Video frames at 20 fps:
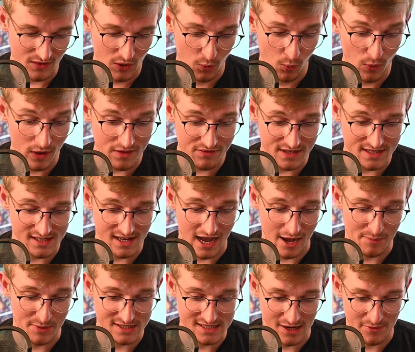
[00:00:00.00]
One of these
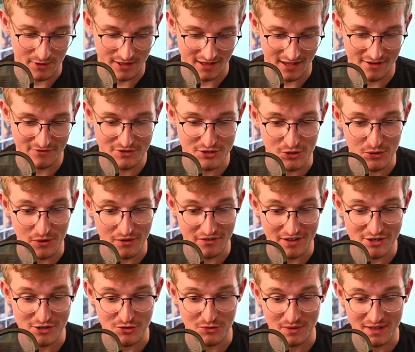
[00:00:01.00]
copies I would love to
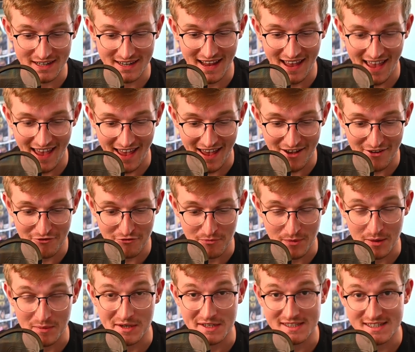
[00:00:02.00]
eventually have
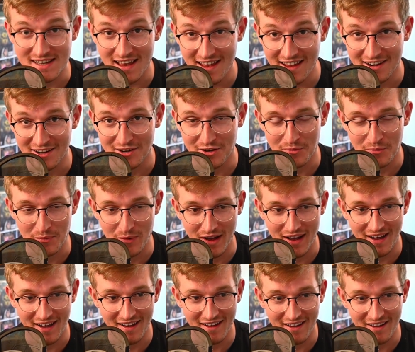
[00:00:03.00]
maybe signed
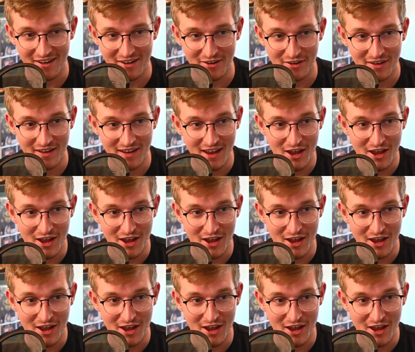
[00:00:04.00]
by